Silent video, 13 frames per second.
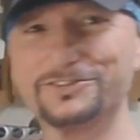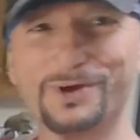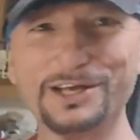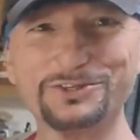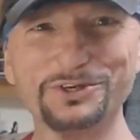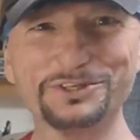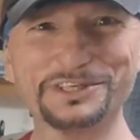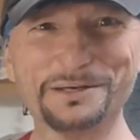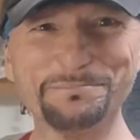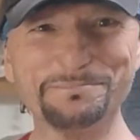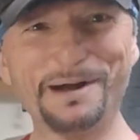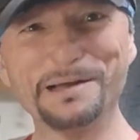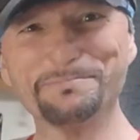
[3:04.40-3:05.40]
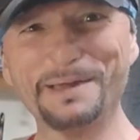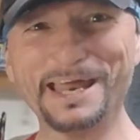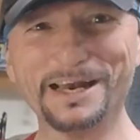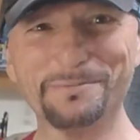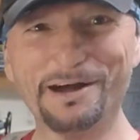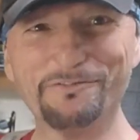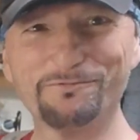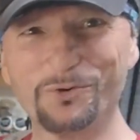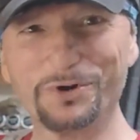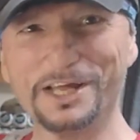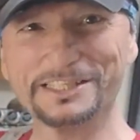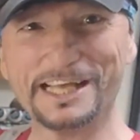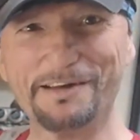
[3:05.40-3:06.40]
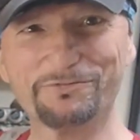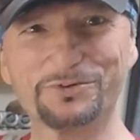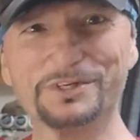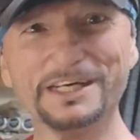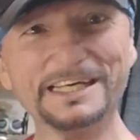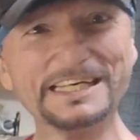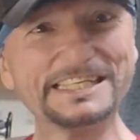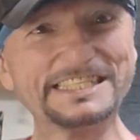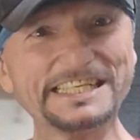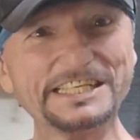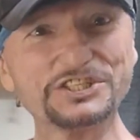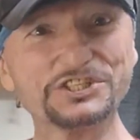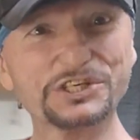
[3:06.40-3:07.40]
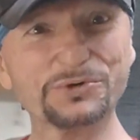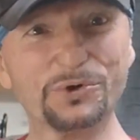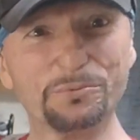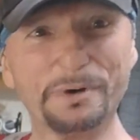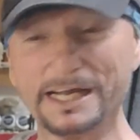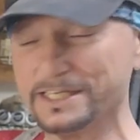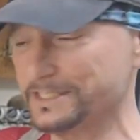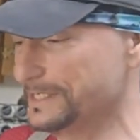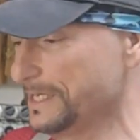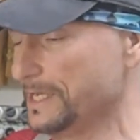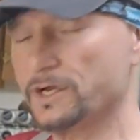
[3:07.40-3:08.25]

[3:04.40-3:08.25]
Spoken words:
took my panel about 4 days after seeing zero mites,